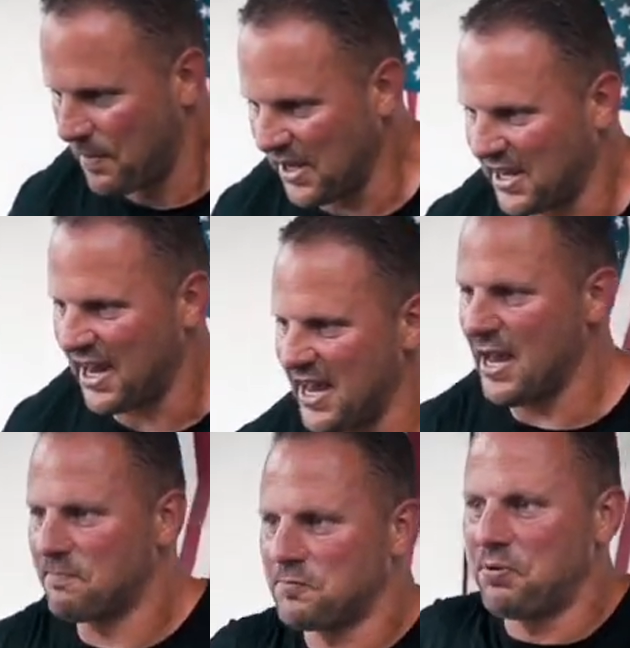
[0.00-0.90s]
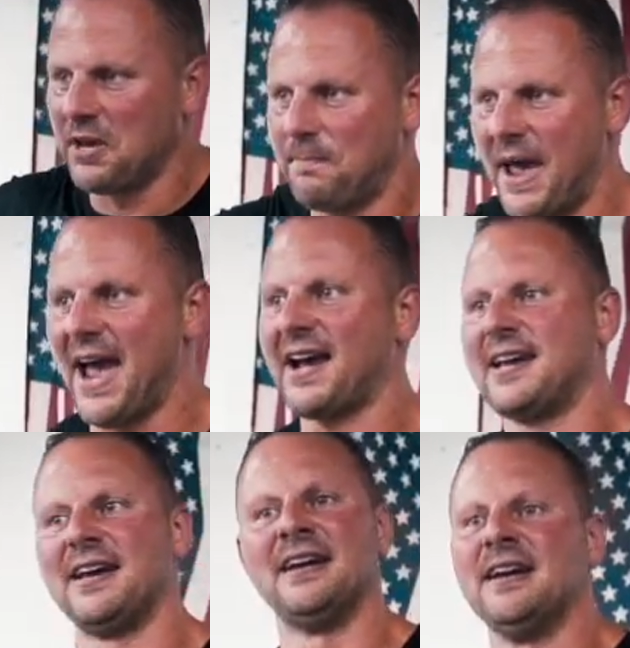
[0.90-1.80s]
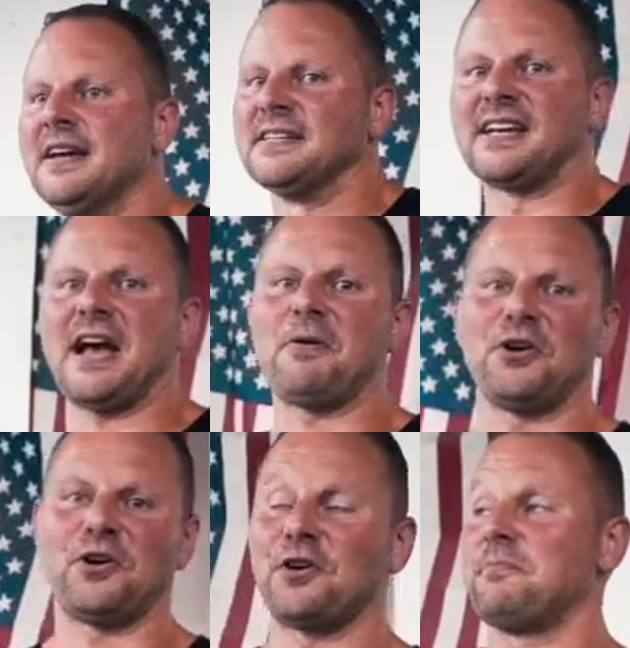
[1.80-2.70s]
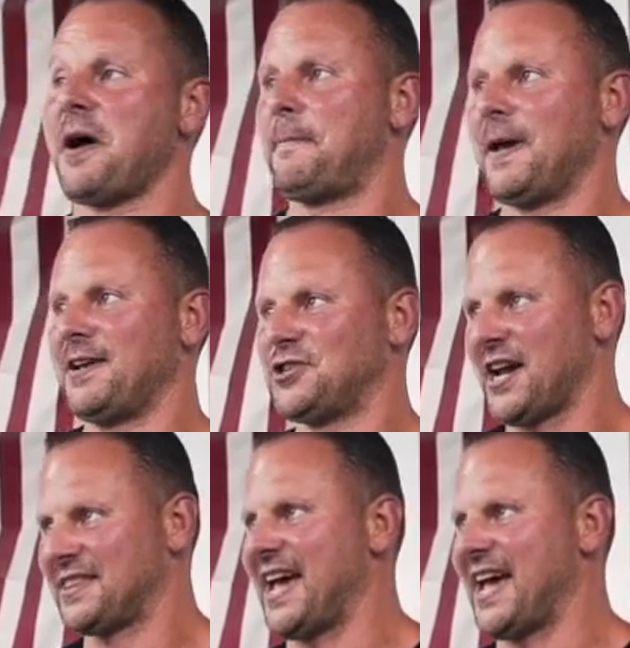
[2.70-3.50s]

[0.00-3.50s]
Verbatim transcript: big hips, big back, it's like I'm gonna earn my paycheck